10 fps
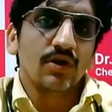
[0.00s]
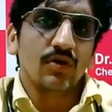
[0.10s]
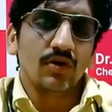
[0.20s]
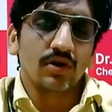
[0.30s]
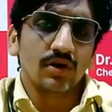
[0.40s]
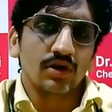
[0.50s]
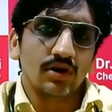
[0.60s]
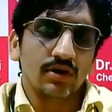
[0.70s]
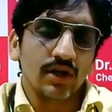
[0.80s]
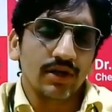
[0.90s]
or
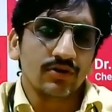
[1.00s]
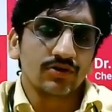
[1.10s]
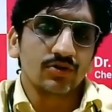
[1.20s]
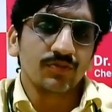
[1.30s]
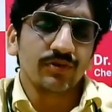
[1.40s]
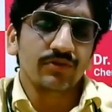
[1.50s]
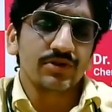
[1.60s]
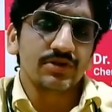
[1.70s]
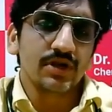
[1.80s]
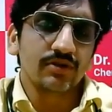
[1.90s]
a laryngoscopy, which
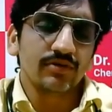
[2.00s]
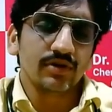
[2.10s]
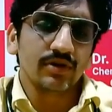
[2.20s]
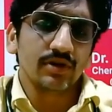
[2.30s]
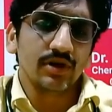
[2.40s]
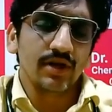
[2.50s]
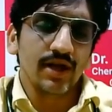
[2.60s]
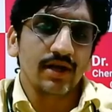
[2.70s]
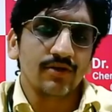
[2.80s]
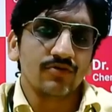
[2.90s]
is done
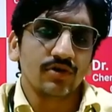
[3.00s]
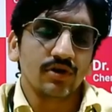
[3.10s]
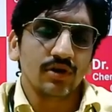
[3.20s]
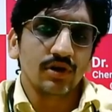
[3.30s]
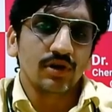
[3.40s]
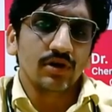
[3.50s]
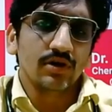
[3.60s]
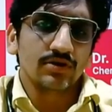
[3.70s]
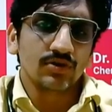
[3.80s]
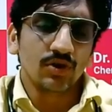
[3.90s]
indirectly through a
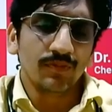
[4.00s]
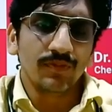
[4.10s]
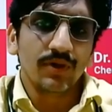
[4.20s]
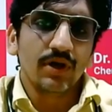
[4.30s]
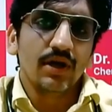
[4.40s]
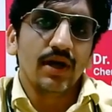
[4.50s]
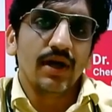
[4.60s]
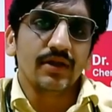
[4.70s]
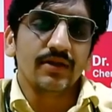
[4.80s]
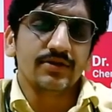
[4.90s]
scope,
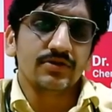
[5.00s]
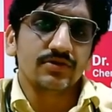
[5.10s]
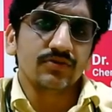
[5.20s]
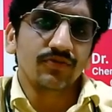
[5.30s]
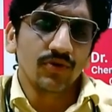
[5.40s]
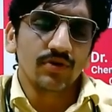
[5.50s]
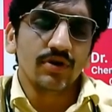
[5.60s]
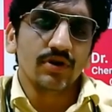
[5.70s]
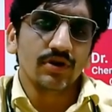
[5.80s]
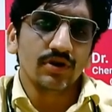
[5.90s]
and this
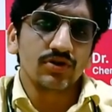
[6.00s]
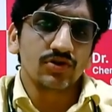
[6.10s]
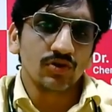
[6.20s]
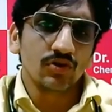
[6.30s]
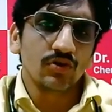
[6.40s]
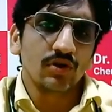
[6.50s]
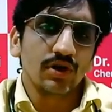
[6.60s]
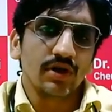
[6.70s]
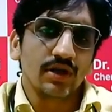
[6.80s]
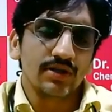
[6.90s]
would show
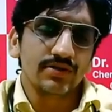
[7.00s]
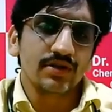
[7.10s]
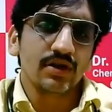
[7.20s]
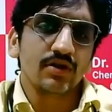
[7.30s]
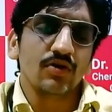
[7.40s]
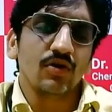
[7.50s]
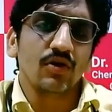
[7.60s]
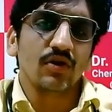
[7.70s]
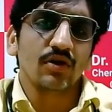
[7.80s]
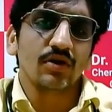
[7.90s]
a ulcer
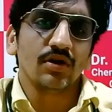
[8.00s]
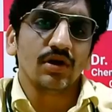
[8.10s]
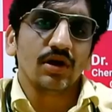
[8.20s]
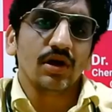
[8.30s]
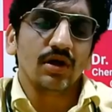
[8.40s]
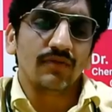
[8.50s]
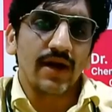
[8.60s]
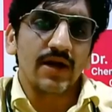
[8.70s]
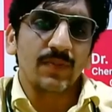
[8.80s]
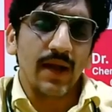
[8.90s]
or a
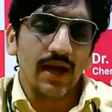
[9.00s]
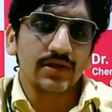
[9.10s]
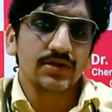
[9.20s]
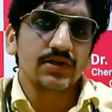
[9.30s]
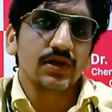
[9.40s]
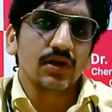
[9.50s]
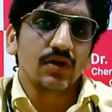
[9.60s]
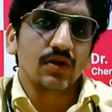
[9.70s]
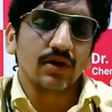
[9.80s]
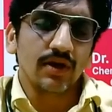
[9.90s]
white patch
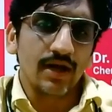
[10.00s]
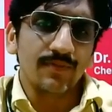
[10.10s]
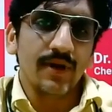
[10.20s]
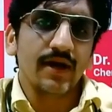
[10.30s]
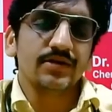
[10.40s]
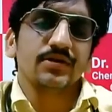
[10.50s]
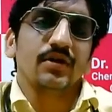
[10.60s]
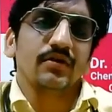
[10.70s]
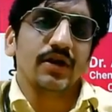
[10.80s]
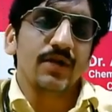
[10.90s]
or a red patch.
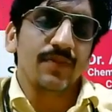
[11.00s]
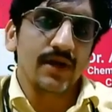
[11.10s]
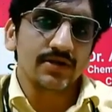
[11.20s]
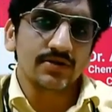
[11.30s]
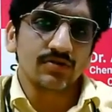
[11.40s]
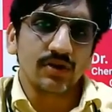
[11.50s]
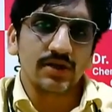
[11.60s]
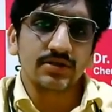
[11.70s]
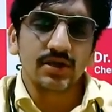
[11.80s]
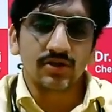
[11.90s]
A red patch is known
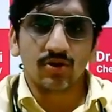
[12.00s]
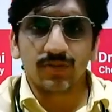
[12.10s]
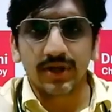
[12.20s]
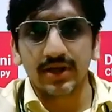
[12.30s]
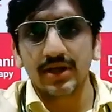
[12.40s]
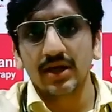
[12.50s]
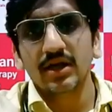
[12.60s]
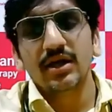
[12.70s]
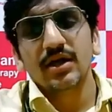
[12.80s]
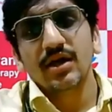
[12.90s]
as erythroplakia.
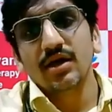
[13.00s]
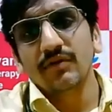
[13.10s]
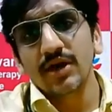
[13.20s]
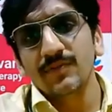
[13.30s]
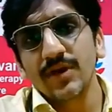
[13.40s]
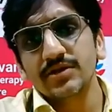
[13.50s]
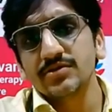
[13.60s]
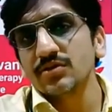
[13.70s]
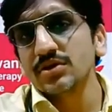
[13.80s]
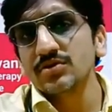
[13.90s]
A white patch is
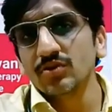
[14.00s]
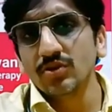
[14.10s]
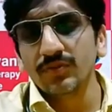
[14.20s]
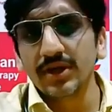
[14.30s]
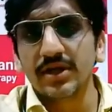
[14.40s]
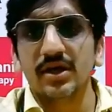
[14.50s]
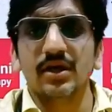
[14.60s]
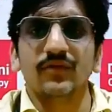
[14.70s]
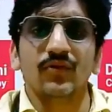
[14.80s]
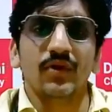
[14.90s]
known as
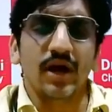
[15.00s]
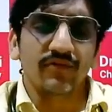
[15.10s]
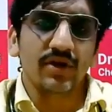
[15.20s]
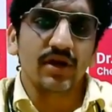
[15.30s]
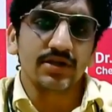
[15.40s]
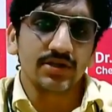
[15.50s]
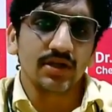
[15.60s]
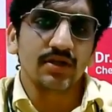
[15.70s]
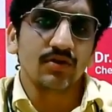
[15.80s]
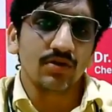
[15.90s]
leukoplakia. If you have an ulcer
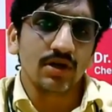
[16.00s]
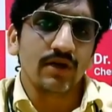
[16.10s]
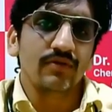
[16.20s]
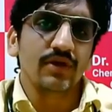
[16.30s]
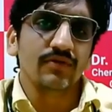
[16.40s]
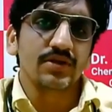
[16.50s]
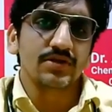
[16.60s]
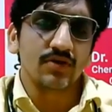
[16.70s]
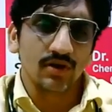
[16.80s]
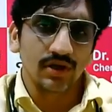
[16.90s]
in the oral cavity which is
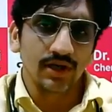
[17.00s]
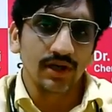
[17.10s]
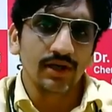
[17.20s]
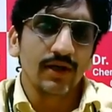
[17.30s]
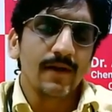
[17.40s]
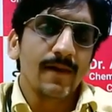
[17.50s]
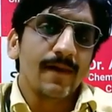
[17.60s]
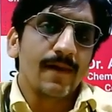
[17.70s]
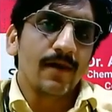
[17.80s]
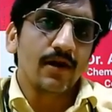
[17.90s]
not healing
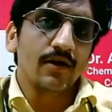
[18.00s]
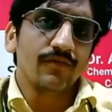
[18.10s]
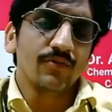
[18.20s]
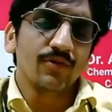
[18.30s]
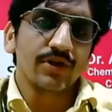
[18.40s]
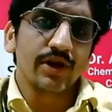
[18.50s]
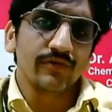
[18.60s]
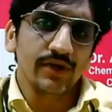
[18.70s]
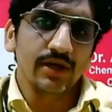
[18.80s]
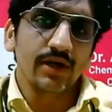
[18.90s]
for more than a
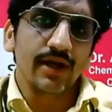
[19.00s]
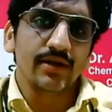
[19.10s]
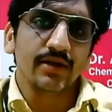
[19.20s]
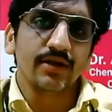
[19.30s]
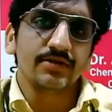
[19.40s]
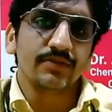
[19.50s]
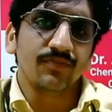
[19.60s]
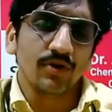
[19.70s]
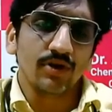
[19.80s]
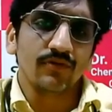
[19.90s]
week, I think it's
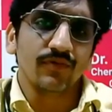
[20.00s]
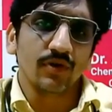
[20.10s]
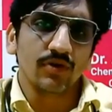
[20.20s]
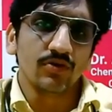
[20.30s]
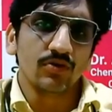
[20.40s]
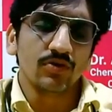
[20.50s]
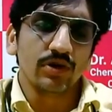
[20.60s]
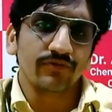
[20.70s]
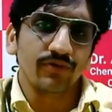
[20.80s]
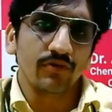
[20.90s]
important for you to
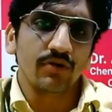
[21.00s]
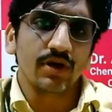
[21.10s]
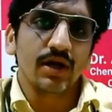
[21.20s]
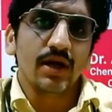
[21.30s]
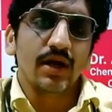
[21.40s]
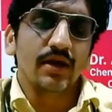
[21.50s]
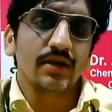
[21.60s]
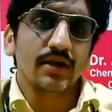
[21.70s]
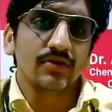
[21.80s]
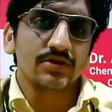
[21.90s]
come forward and
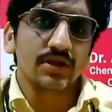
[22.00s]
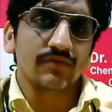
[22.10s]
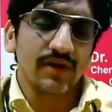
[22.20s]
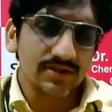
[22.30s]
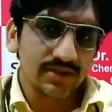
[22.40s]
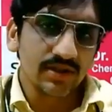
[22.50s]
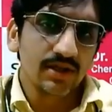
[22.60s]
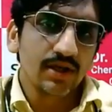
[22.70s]
get yourself tested.